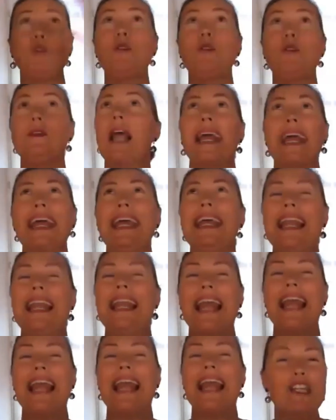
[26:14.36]
like
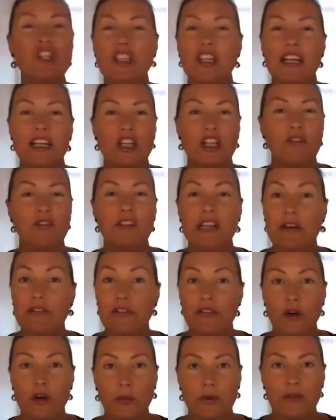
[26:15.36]
elation like you've
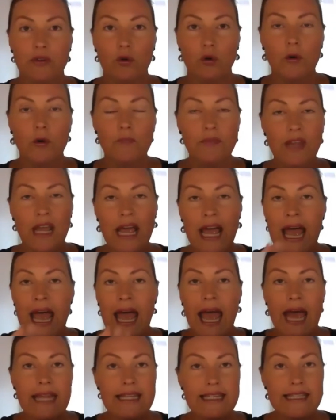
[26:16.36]
never felt before,
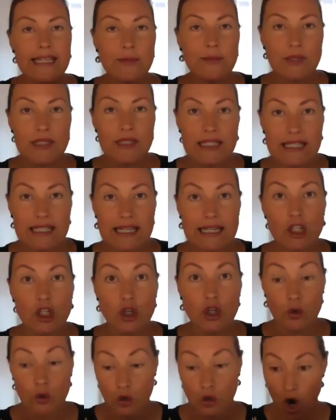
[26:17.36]
and someone said to
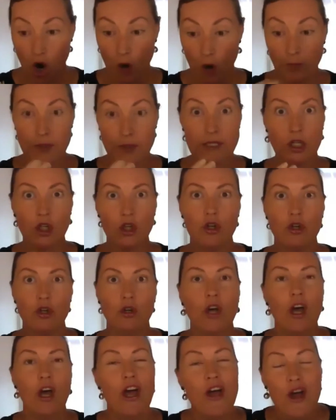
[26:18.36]
you, opposite you,
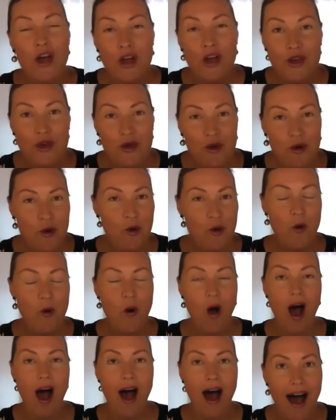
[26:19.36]
you
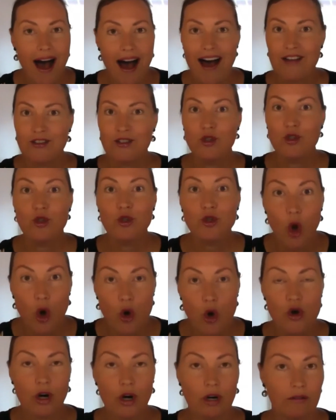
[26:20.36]
are so
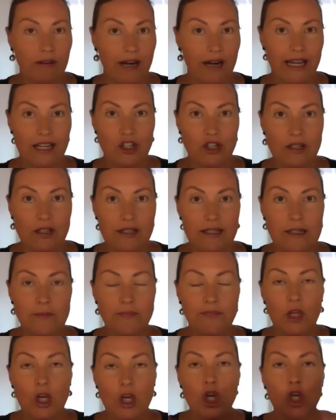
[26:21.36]
courageous,
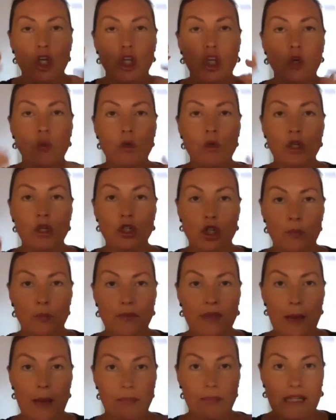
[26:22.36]
you would adopt
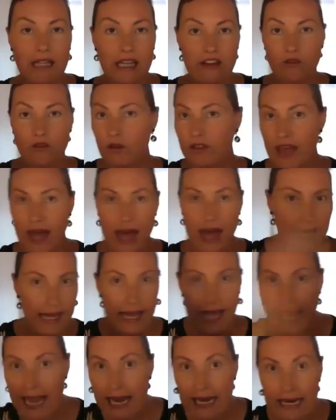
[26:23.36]
that belief without
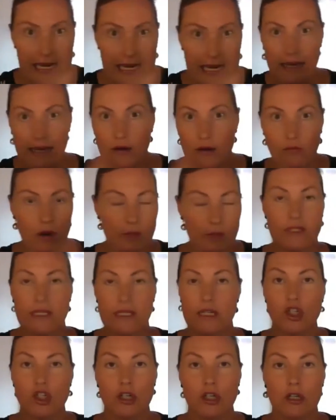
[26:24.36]
any
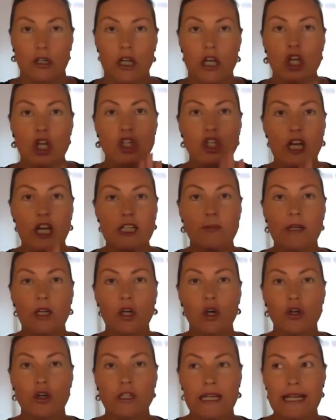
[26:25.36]
repetition just
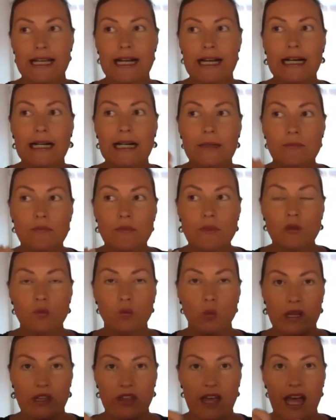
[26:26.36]
because it comes
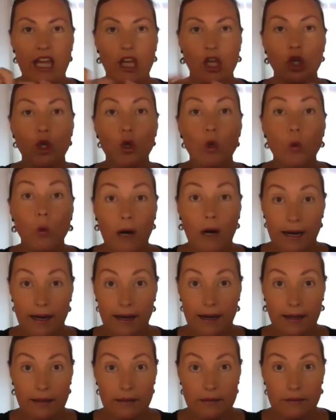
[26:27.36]
with a you
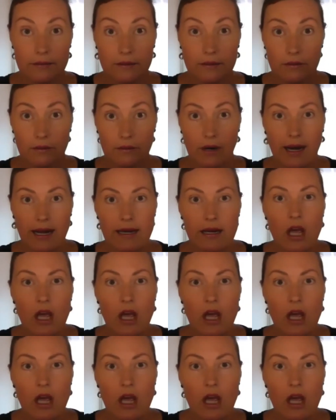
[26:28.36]
are, right?